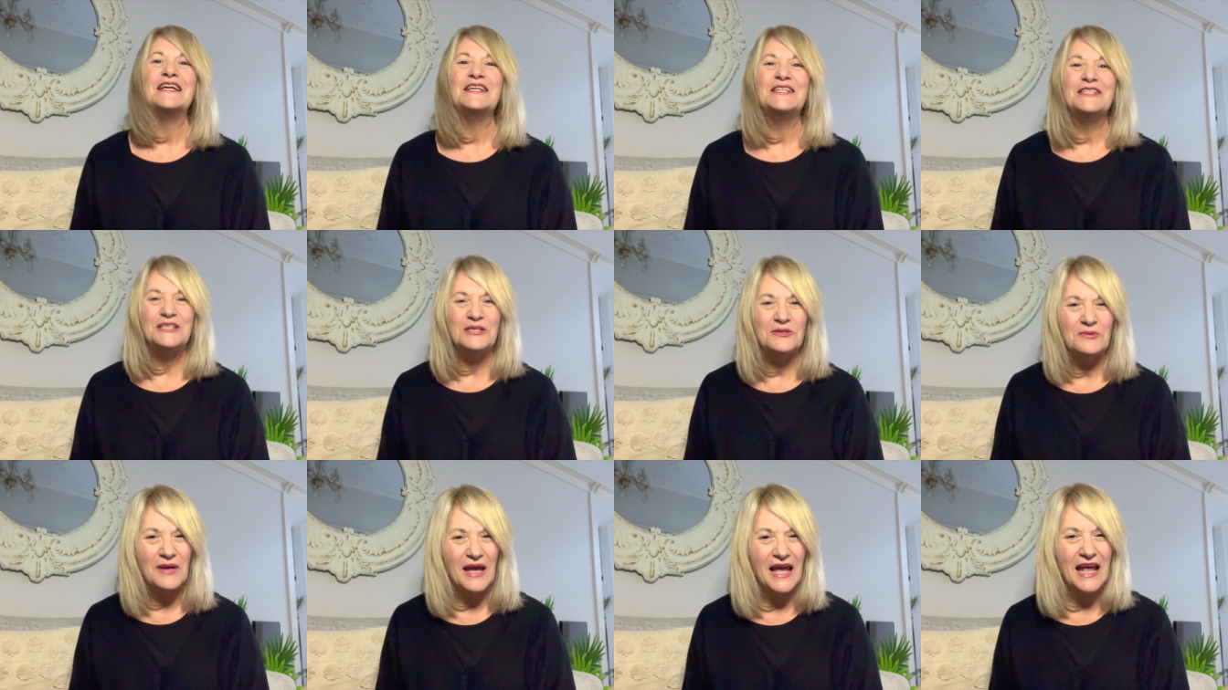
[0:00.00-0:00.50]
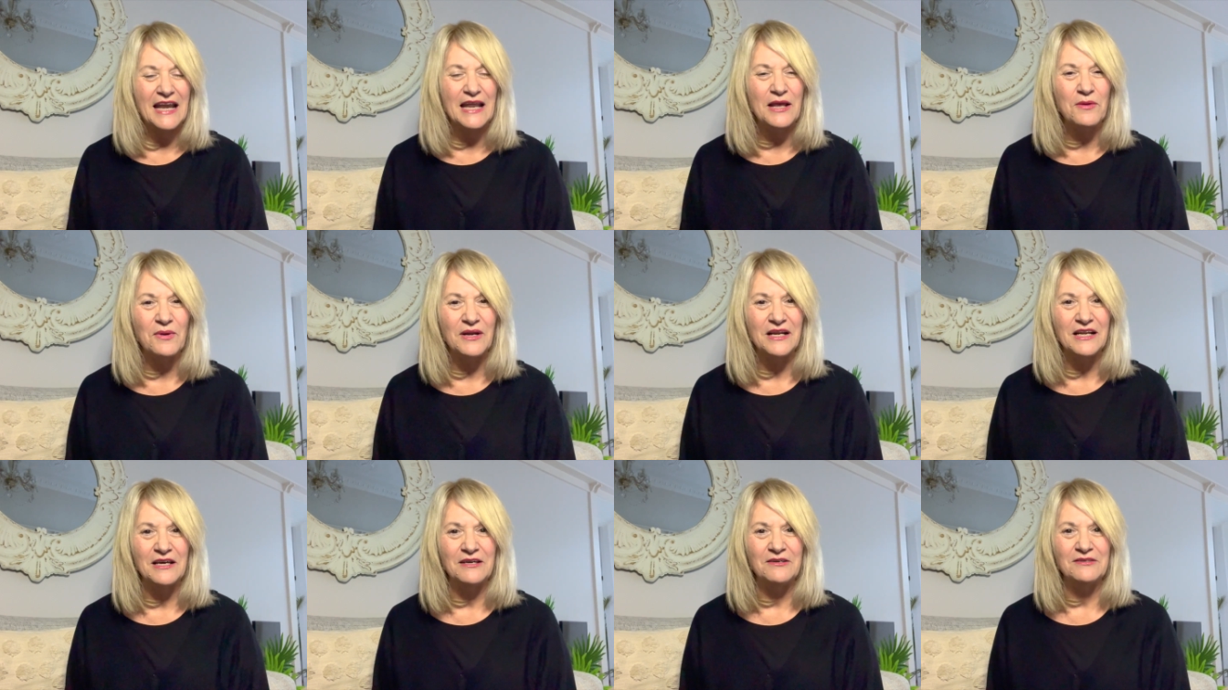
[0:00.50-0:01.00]
to
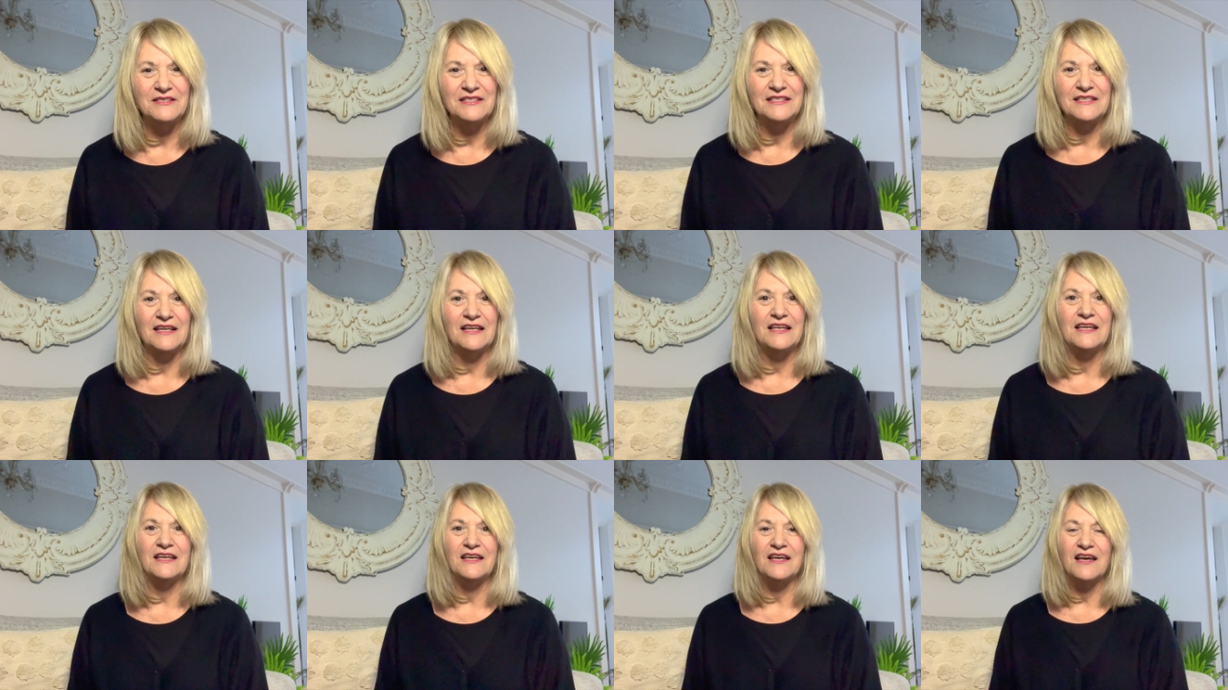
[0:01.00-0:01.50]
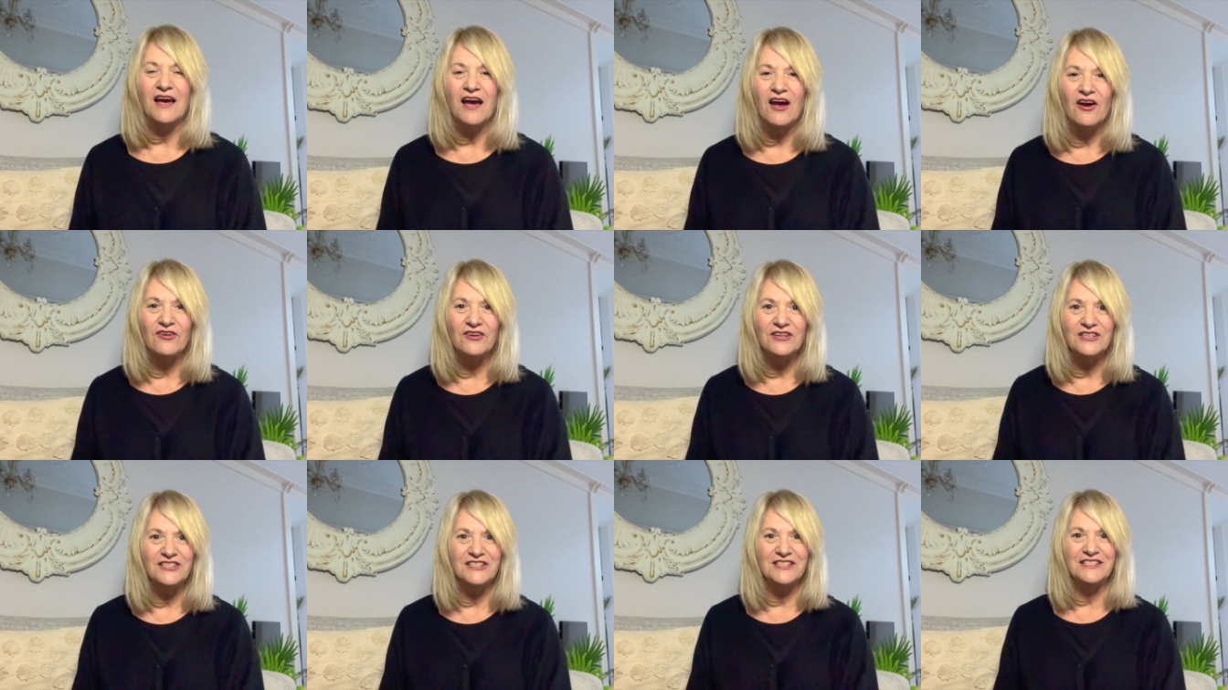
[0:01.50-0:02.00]
anyone else that
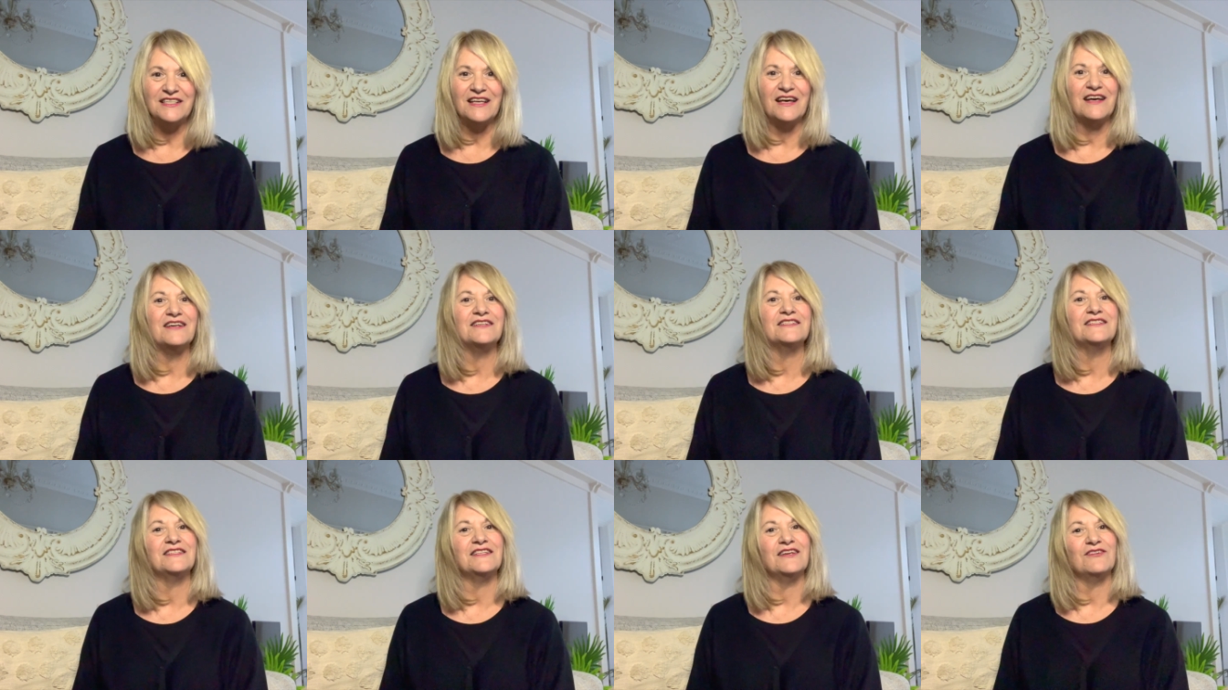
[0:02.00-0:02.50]
encourages us,